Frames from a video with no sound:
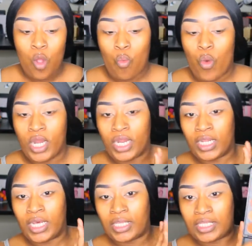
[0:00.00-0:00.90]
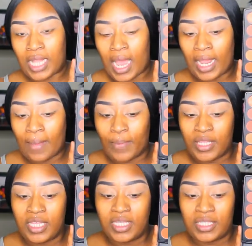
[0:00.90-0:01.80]
what it looks like,
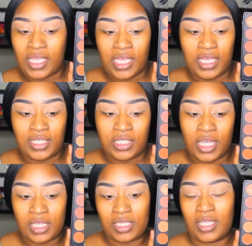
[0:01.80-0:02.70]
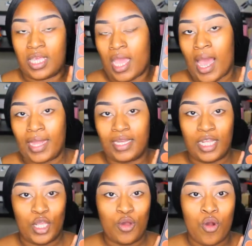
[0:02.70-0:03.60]
but this is just the
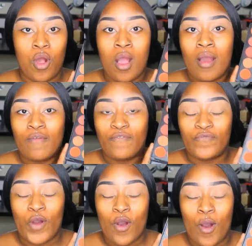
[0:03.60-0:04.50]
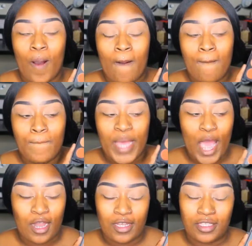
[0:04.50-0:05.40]
ideal fall
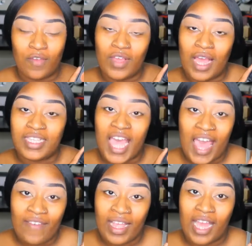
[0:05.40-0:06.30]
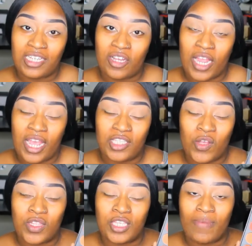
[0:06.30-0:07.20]
palette. So if you guys haven't got your hands
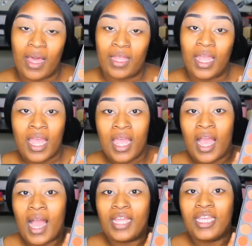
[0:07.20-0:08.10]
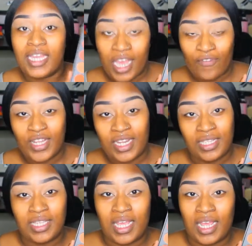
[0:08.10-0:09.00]
on this palette, you definitely
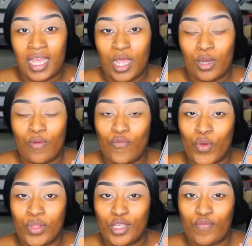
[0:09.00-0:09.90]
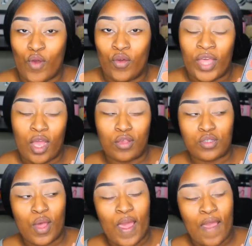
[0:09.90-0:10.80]
need to get it in for this fall. They
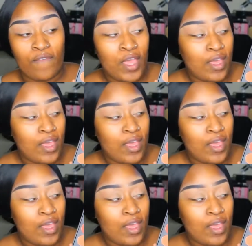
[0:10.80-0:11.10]
also have